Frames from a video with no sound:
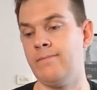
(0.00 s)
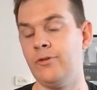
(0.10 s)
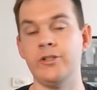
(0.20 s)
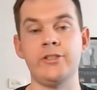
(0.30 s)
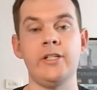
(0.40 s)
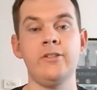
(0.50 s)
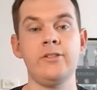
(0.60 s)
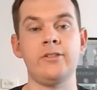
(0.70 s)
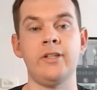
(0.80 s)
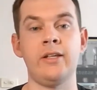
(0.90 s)
for the
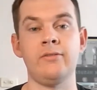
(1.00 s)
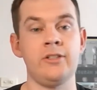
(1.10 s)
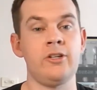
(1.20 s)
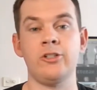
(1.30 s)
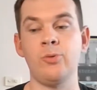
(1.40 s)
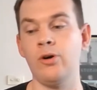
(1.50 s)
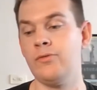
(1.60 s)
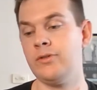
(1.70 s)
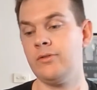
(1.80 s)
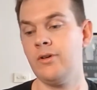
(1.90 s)
Steelers. They did go
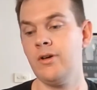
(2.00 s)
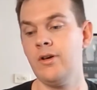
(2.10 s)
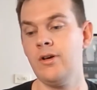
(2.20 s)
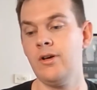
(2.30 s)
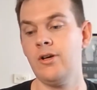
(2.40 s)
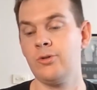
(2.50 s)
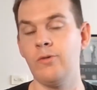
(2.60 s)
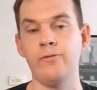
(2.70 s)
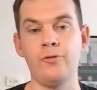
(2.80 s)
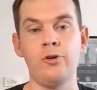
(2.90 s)

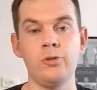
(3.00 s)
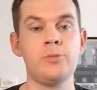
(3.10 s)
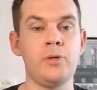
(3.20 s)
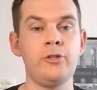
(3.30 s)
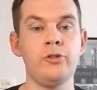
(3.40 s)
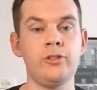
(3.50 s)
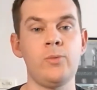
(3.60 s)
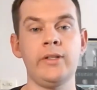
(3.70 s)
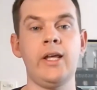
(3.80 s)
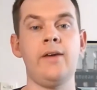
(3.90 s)
12-4, which is pretty good. They
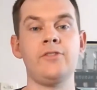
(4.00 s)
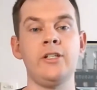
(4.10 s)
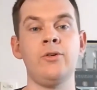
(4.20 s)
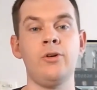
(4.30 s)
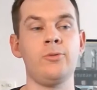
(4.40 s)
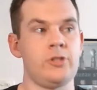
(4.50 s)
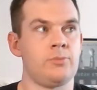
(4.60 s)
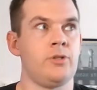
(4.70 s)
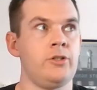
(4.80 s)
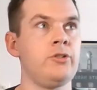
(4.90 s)
won the AFC North, which is
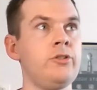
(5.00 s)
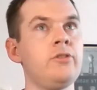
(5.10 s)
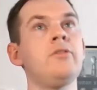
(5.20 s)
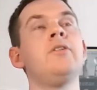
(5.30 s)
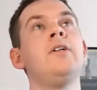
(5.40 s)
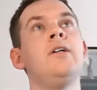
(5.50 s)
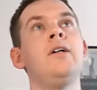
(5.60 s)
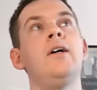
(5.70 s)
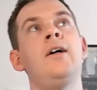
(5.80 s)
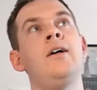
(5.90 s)
pretty good.
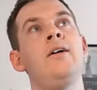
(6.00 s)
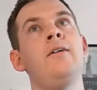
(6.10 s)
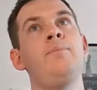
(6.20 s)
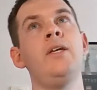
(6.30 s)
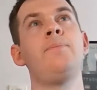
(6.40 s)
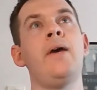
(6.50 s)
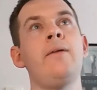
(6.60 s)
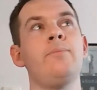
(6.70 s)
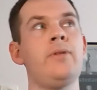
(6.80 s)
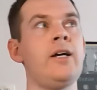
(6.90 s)
Big
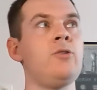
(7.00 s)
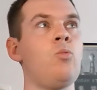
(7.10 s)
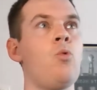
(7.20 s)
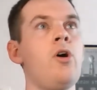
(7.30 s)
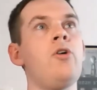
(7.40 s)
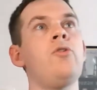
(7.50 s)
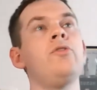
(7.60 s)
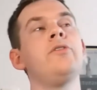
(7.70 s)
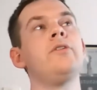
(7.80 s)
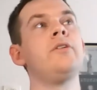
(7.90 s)
Ben played
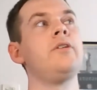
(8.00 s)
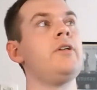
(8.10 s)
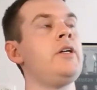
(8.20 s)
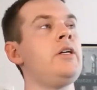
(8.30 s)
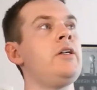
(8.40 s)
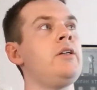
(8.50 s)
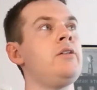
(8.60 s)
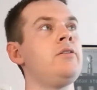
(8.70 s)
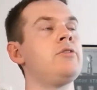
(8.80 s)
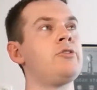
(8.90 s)
well
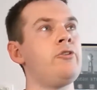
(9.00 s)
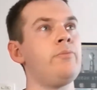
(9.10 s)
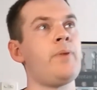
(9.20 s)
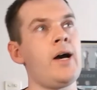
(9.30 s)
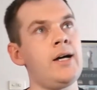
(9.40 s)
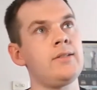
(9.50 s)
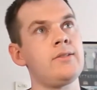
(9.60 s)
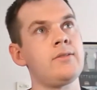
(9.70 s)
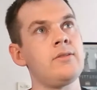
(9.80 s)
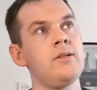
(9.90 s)
in certain
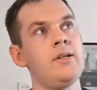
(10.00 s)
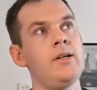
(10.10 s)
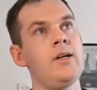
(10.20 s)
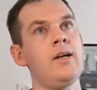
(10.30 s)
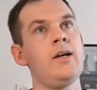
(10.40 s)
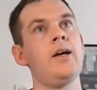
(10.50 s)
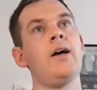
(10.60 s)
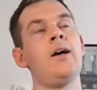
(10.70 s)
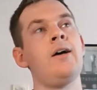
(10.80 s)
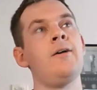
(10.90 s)
parts.
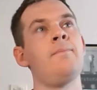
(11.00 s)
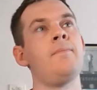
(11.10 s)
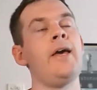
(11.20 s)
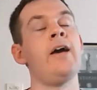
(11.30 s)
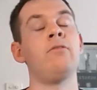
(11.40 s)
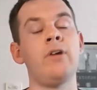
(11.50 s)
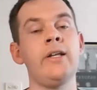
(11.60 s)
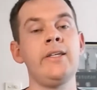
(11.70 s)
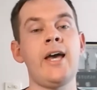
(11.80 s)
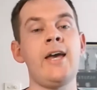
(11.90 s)
Our
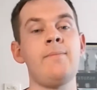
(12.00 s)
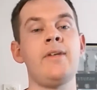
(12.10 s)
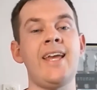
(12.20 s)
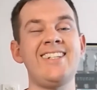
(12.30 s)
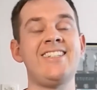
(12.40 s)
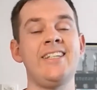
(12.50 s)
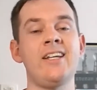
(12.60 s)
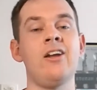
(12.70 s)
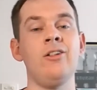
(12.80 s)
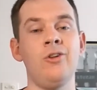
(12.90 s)
running game needs to
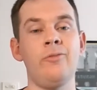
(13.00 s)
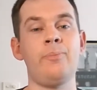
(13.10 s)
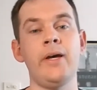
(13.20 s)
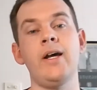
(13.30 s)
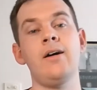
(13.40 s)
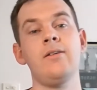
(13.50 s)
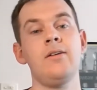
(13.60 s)
get a lot better.